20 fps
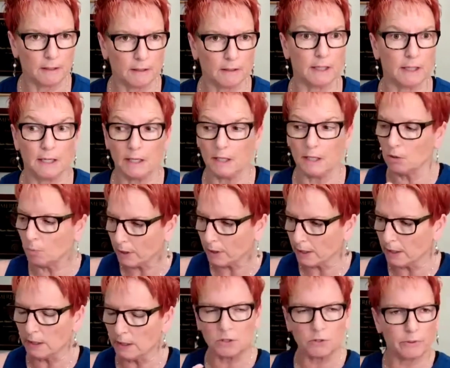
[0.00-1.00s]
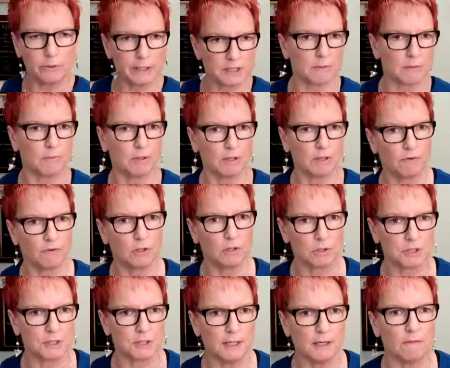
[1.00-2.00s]
And getting away and doing something for
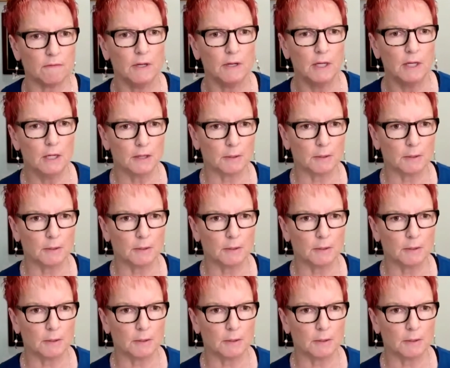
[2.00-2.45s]
yourself.